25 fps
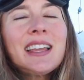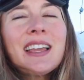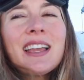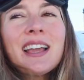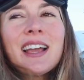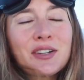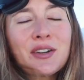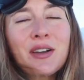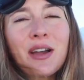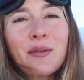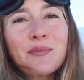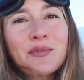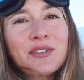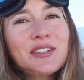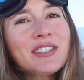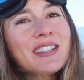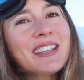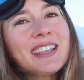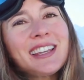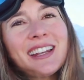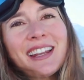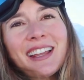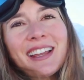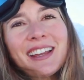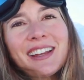So I'm just
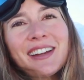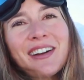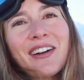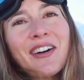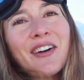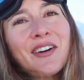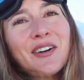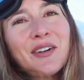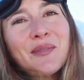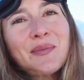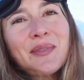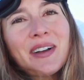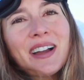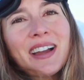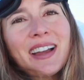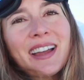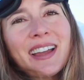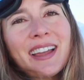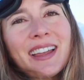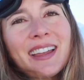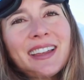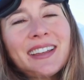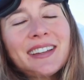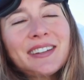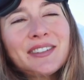eating all
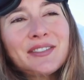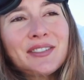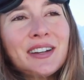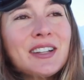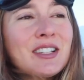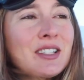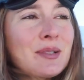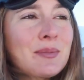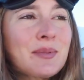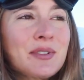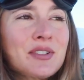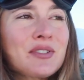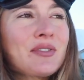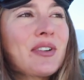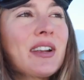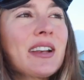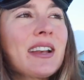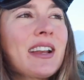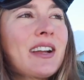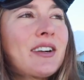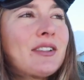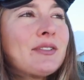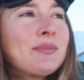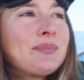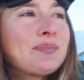my recipes right
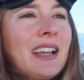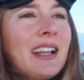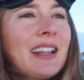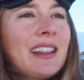now.